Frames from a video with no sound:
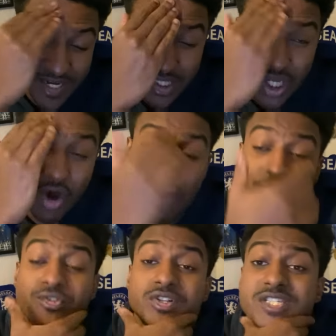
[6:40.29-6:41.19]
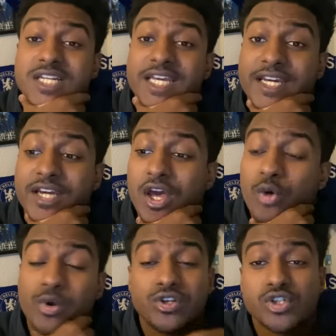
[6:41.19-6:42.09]
in the Conference League,
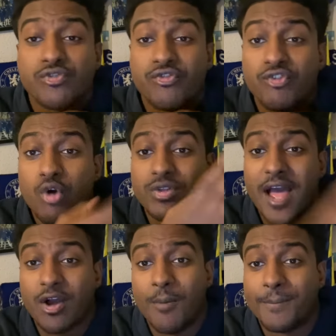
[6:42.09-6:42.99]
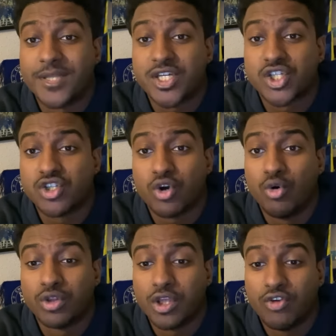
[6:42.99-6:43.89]
we could just throw that competition to
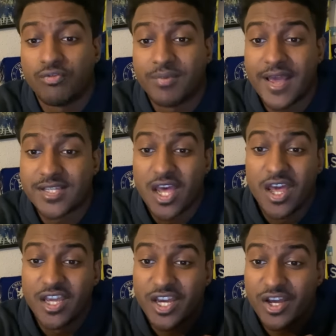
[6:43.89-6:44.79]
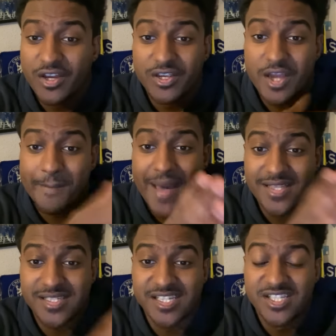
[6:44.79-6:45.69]
all the youth players. Your
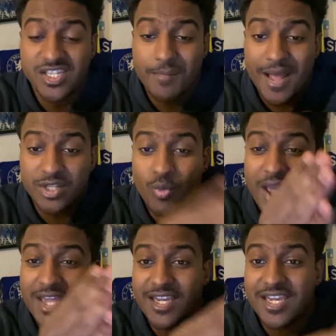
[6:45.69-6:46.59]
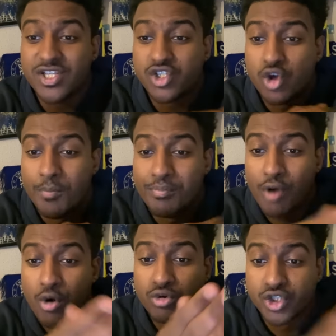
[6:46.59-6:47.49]
Mattsons, your Madwakis, your
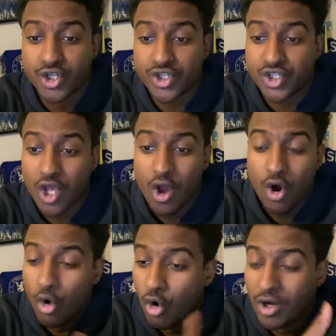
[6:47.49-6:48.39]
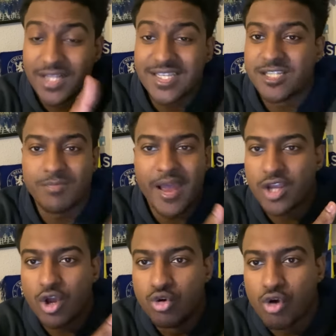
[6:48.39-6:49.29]
Brozias, all of these, man.
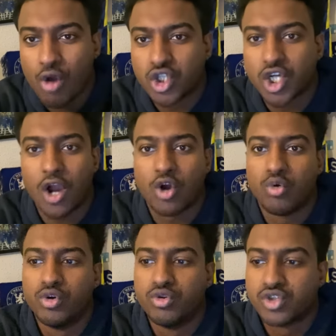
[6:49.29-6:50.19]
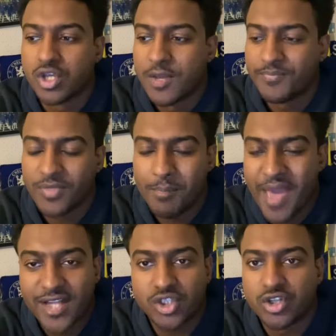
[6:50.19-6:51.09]
Your Ugo Chukwus,
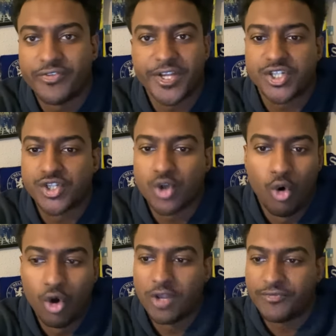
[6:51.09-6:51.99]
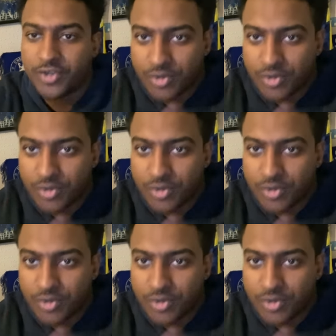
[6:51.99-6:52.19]
Petrovic's, all of you